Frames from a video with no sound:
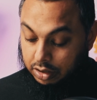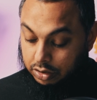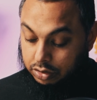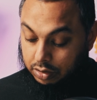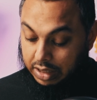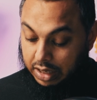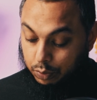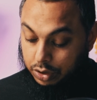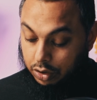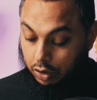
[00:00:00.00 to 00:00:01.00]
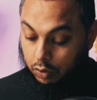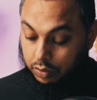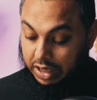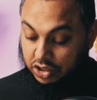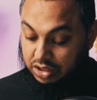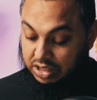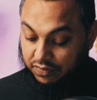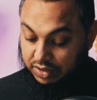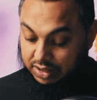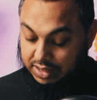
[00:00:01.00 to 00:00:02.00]
so that we know that she's
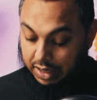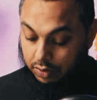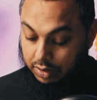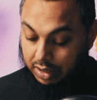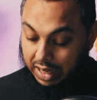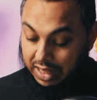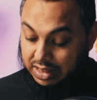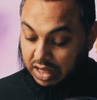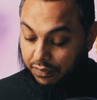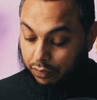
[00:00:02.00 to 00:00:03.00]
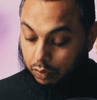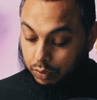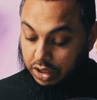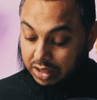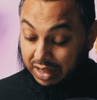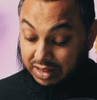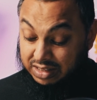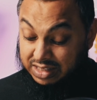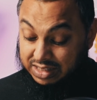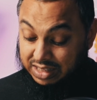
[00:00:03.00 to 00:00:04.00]
given this out. And therefore we can
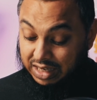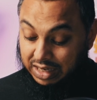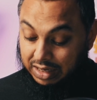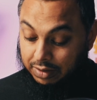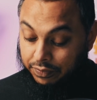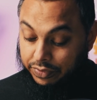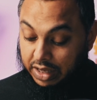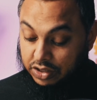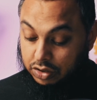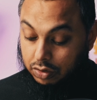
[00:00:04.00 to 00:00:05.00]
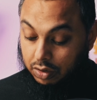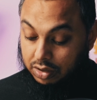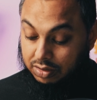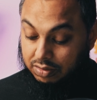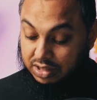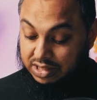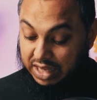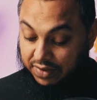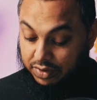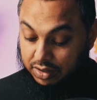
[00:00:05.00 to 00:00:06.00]
see that she's got
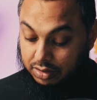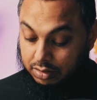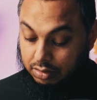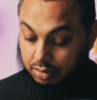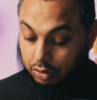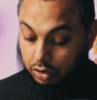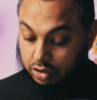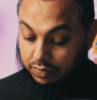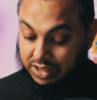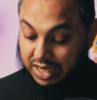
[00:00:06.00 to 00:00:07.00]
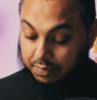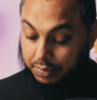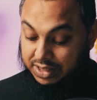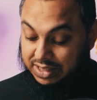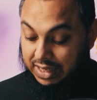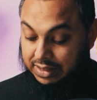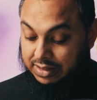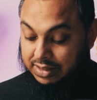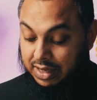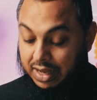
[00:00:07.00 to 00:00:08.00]
7 lots of
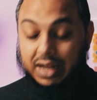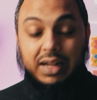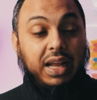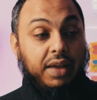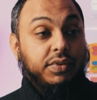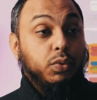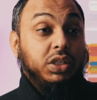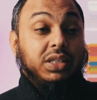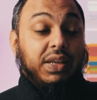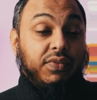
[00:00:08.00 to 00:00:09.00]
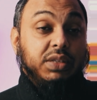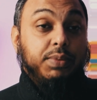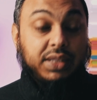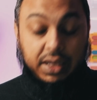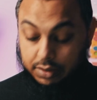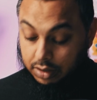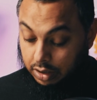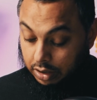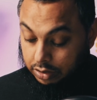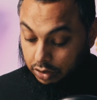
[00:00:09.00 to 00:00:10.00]
10% left, which is 70%.
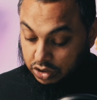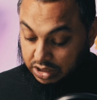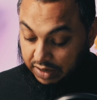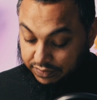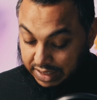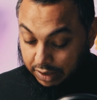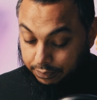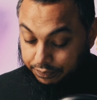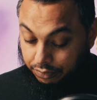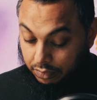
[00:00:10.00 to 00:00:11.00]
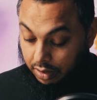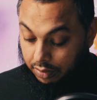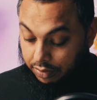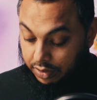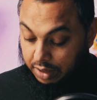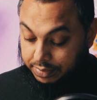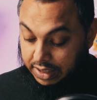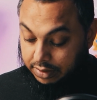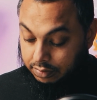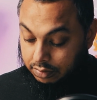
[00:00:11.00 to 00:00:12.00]
So she gives out 30%.